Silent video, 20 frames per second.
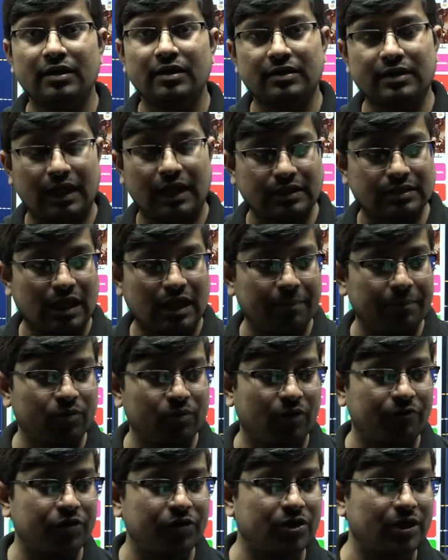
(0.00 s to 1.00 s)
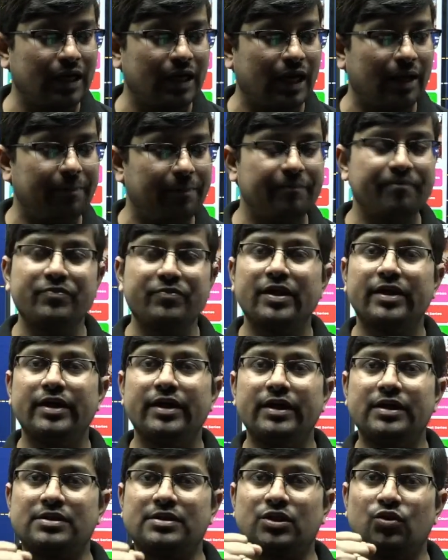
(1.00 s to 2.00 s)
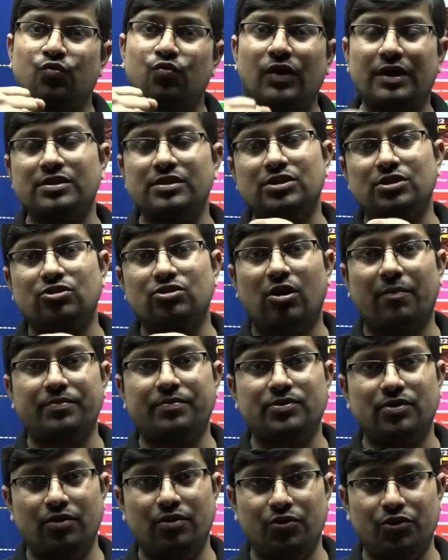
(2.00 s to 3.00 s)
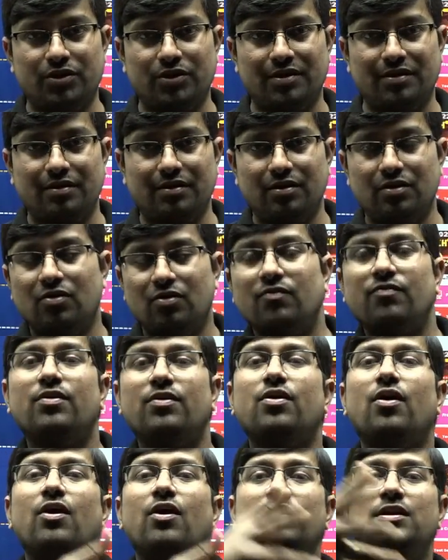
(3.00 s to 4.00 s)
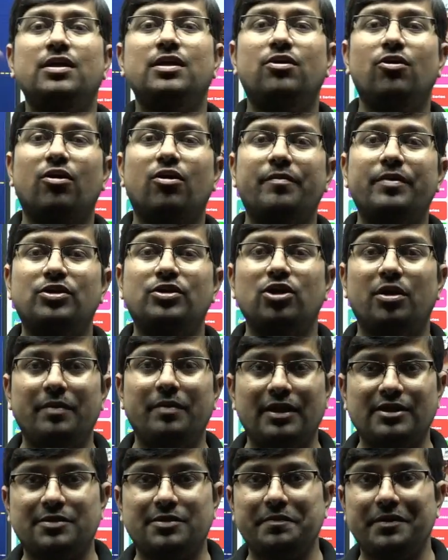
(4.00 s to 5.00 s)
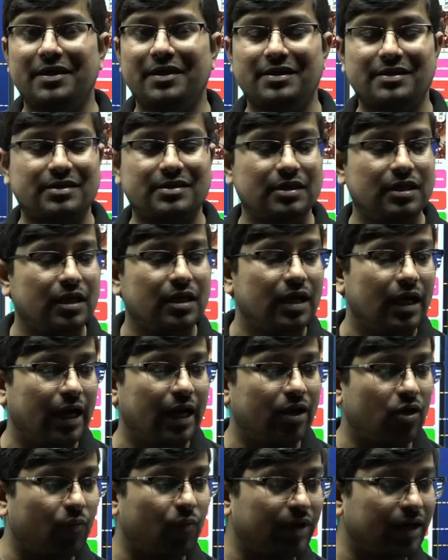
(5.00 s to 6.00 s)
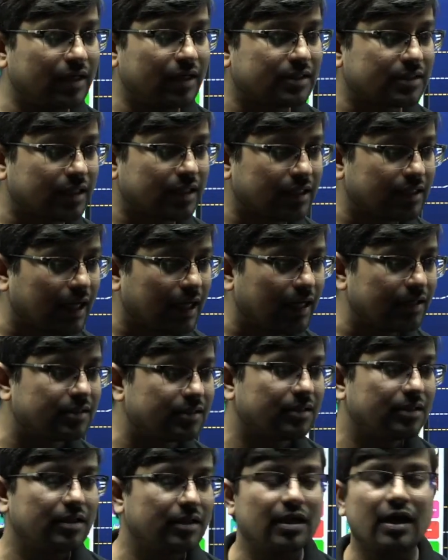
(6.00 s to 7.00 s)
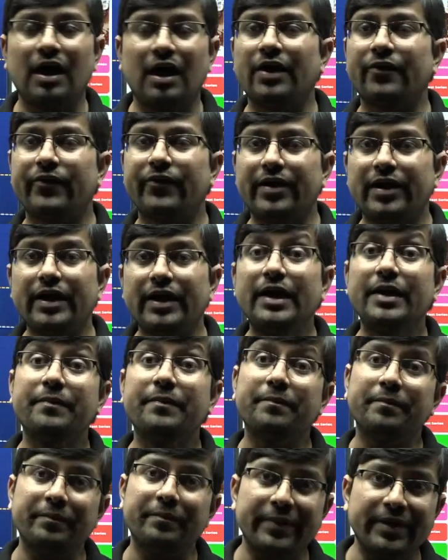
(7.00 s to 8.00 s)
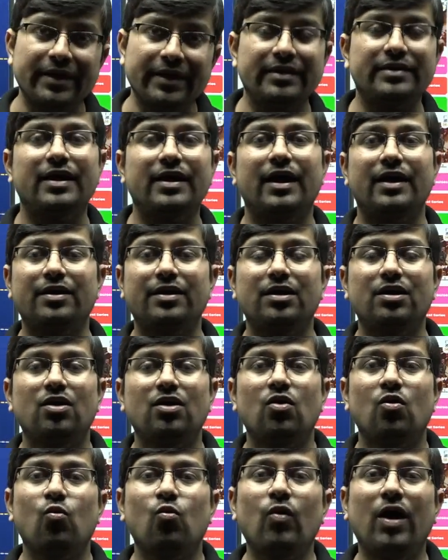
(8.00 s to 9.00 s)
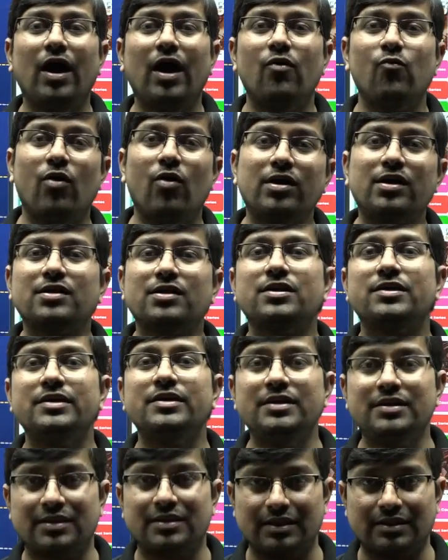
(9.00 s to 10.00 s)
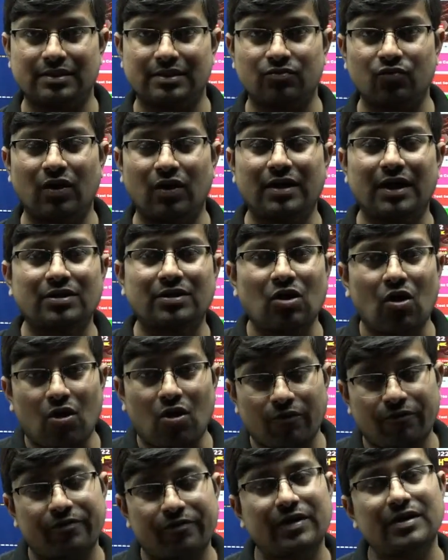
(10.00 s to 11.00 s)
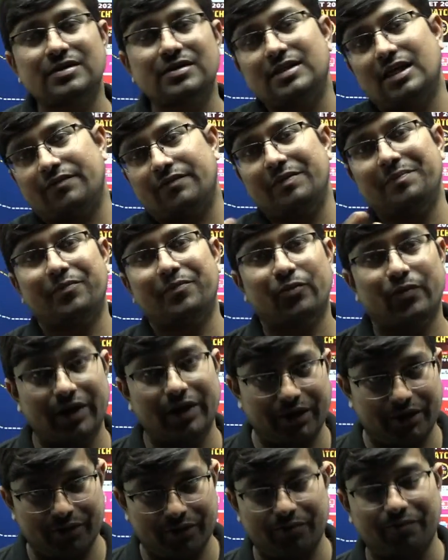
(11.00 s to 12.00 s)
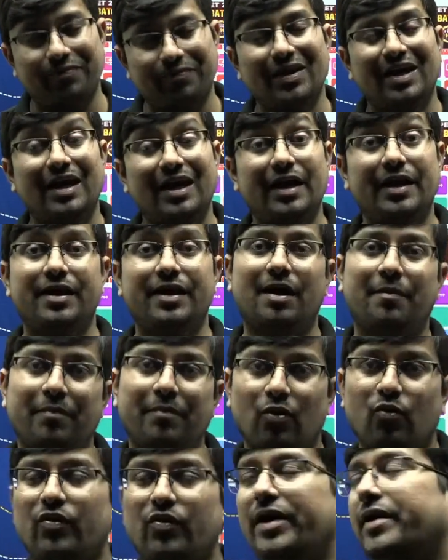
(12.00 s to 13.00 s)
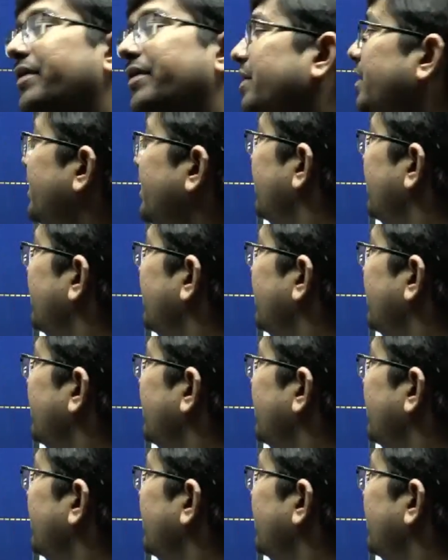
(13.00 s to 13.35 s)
The Exampur official app is the one-stop solution for all the government job aspirants. And now, when I say that, I really mean that. Why? What are the reasons? What are the offerings that we provide you? Number 1,